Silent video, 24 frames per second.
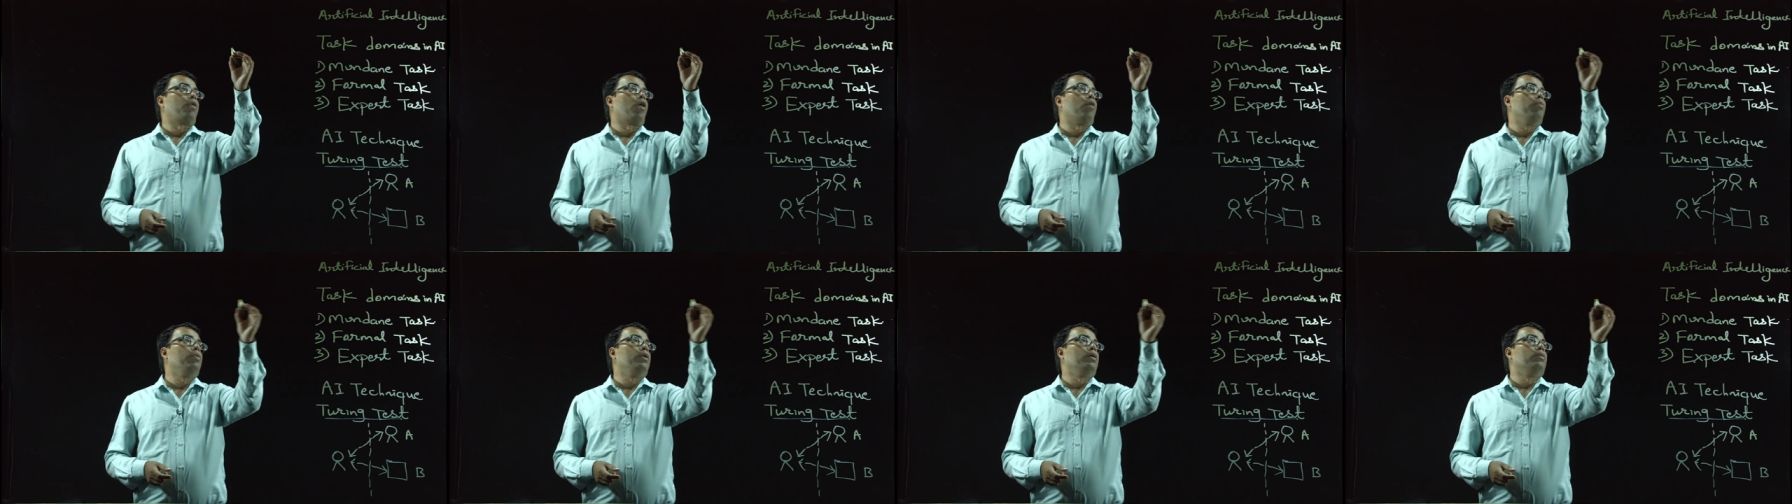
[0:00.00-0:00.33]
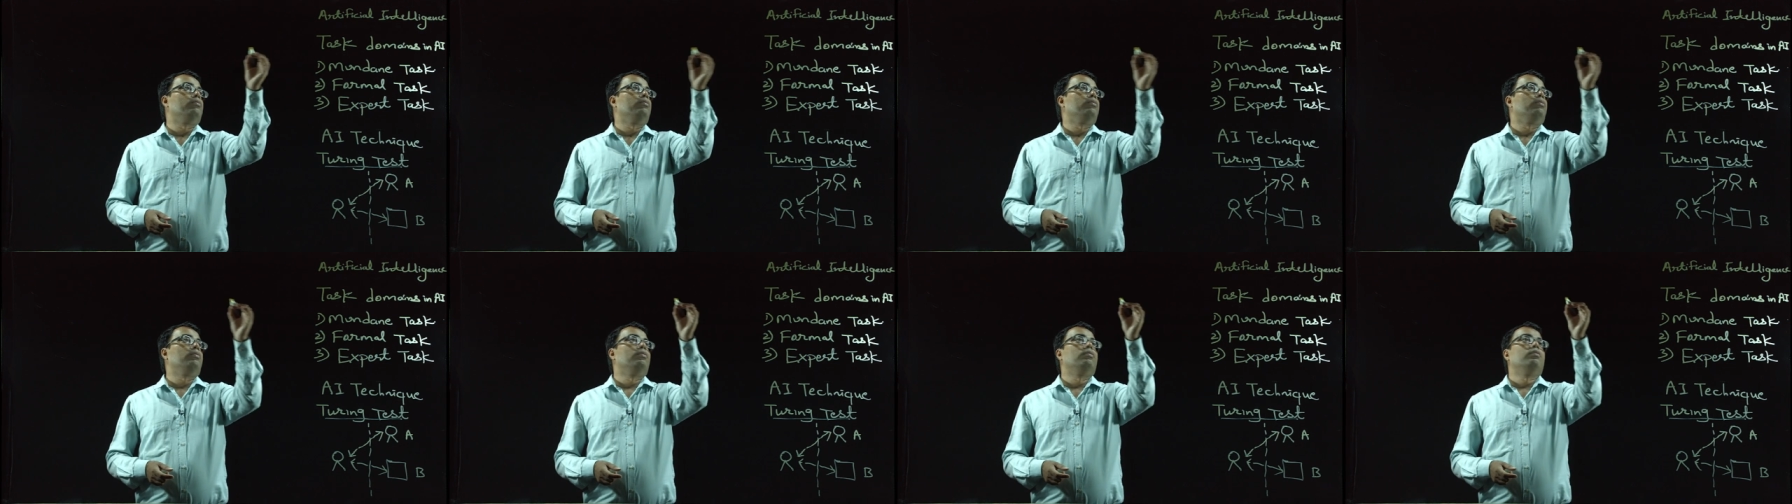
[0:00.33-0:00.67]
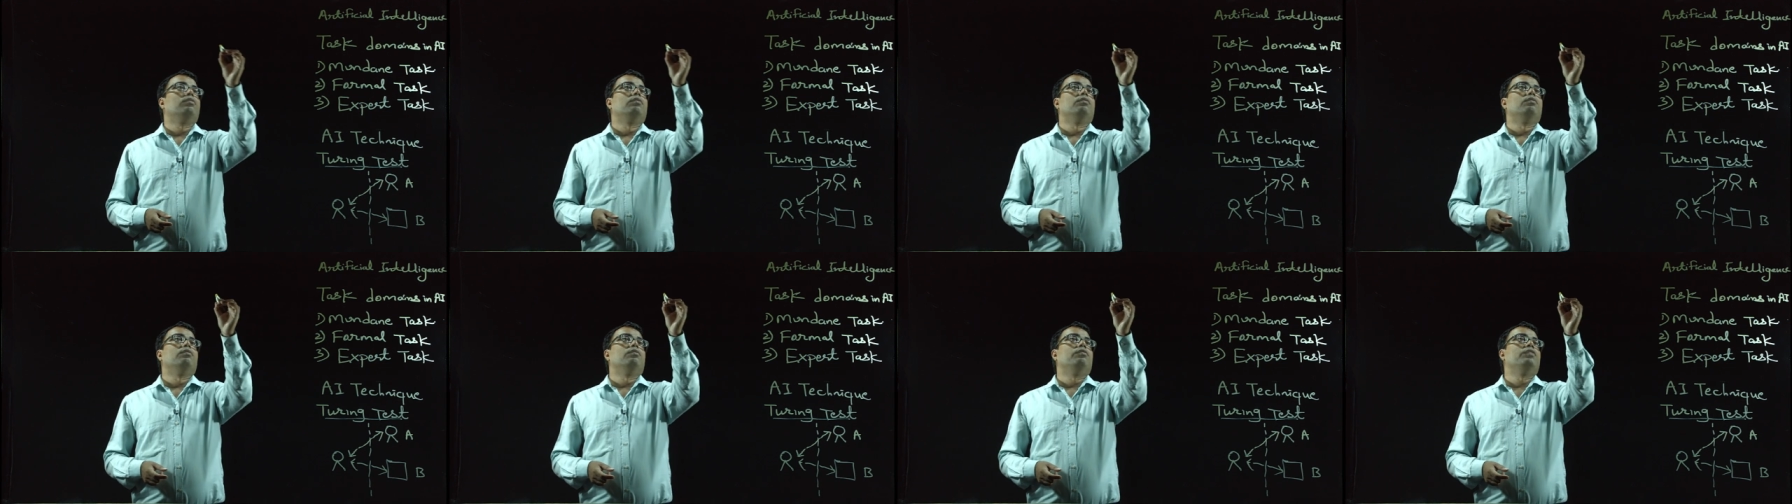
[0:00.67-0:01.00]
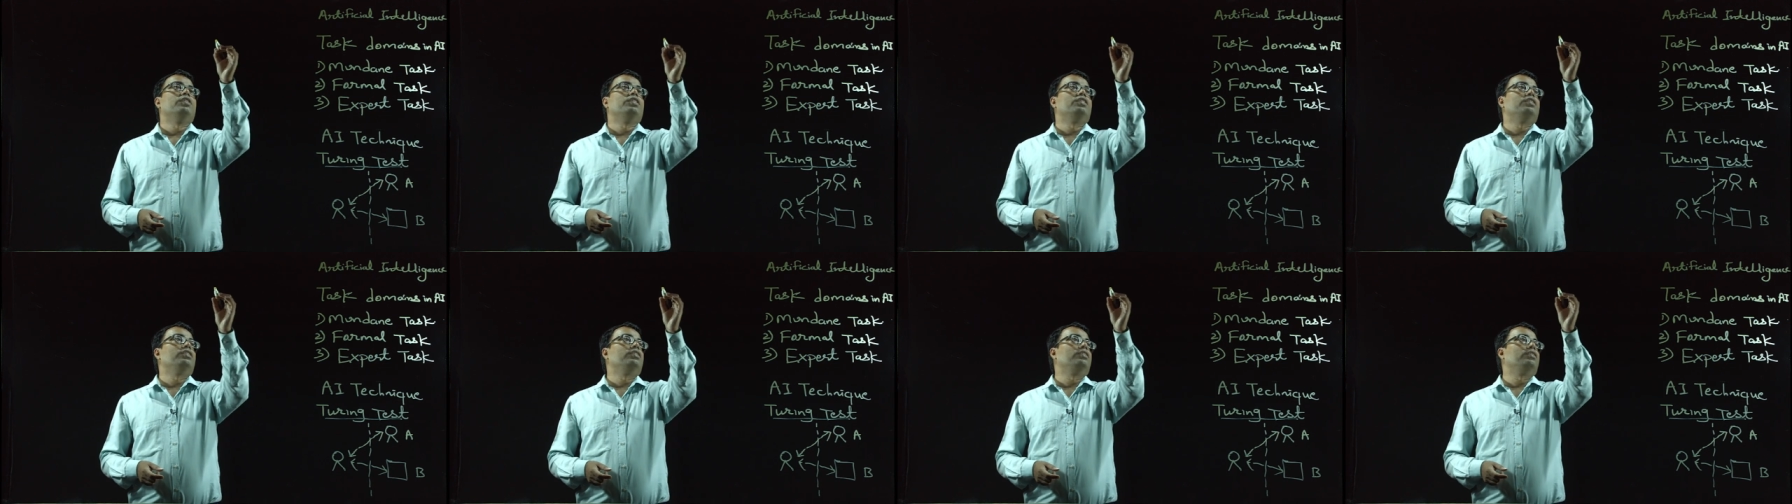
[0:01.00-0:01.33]
problem
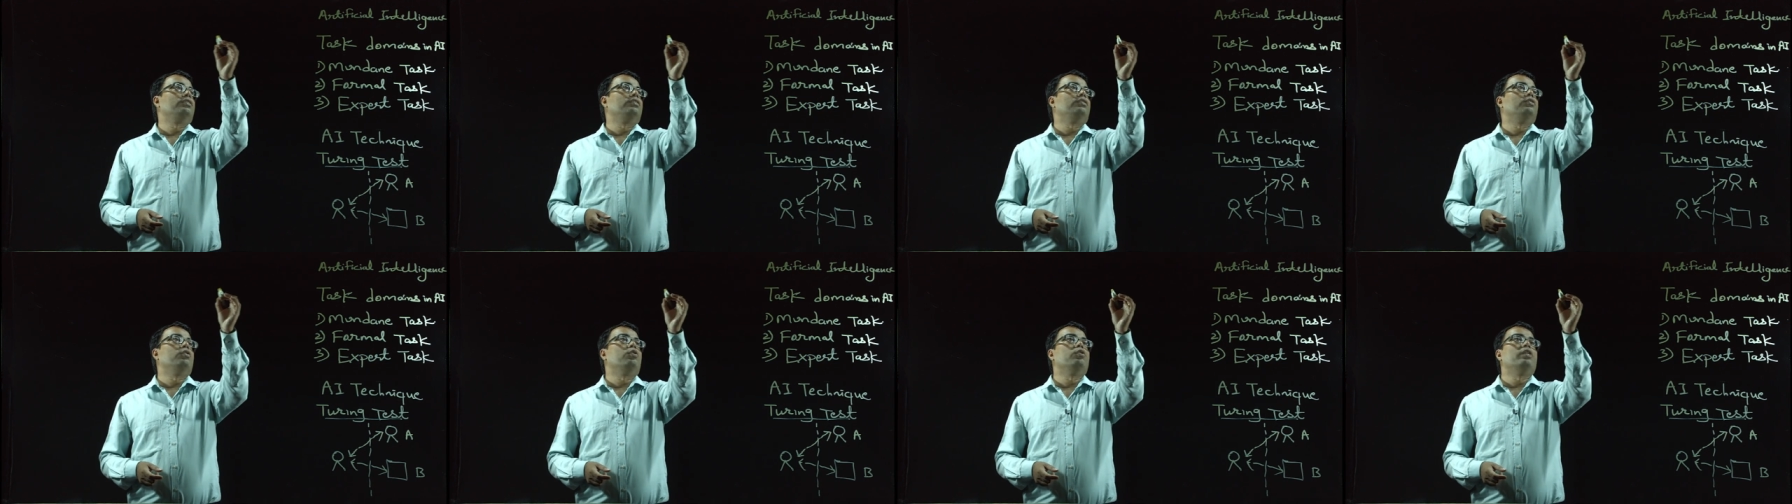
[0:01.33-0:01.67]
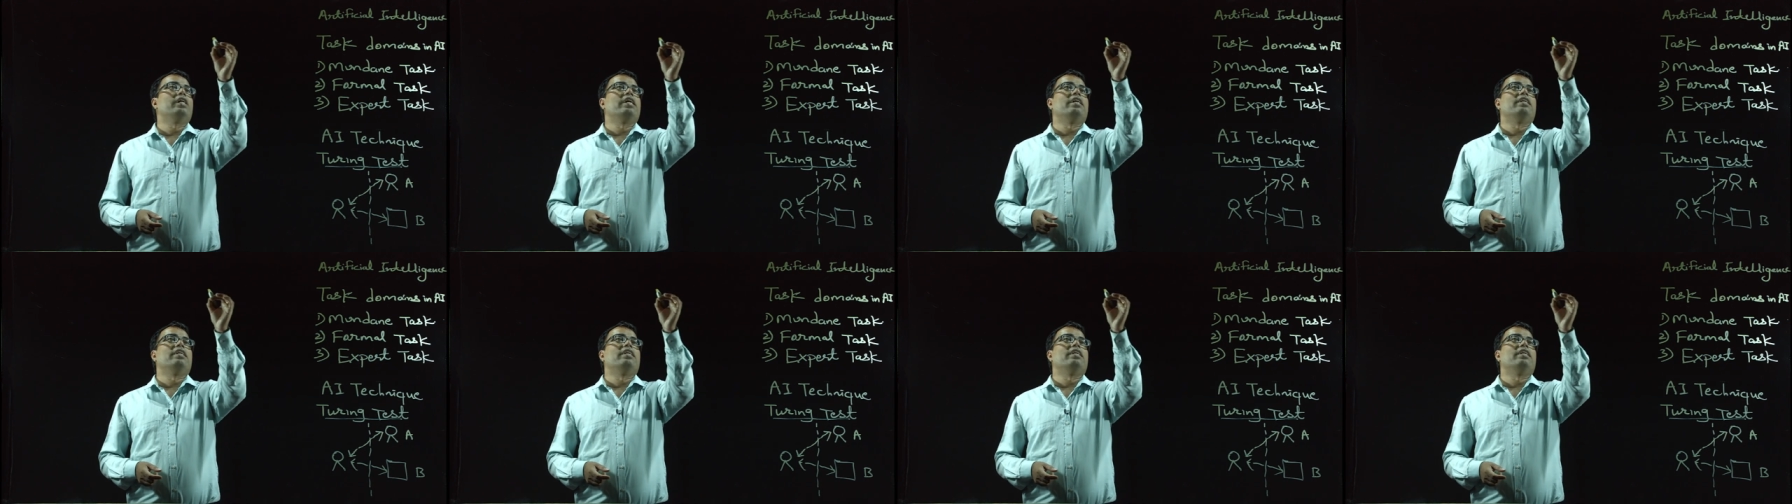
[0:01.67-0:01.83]
which is known